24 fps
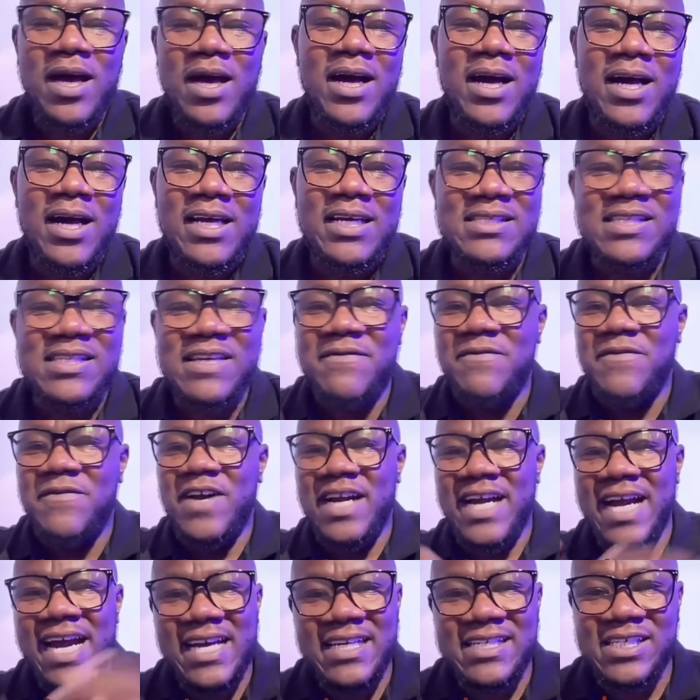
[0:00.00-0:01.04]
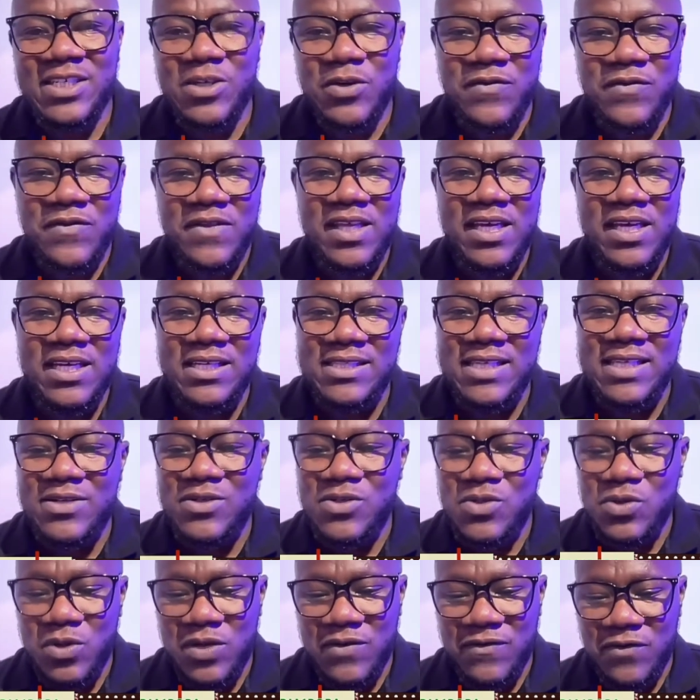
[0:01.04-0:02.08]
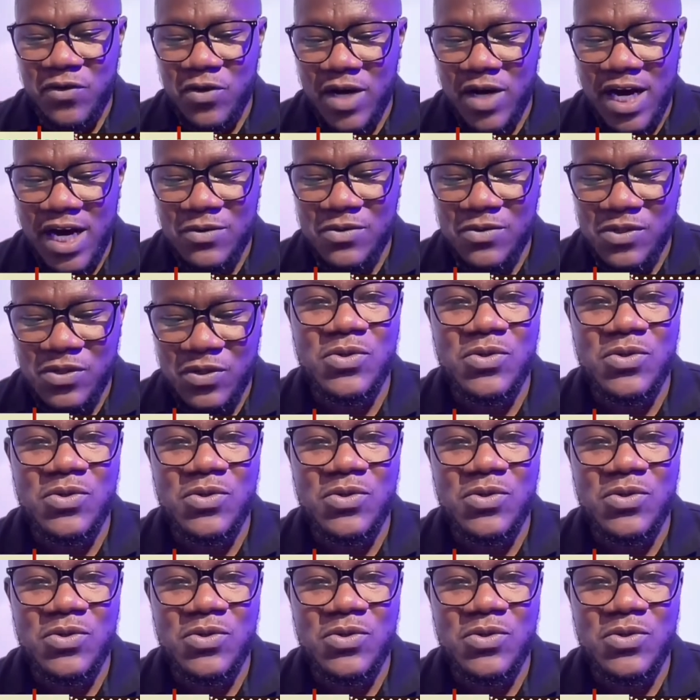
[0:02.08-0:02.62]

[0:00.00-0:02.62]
it's a variety of things. And so if your house,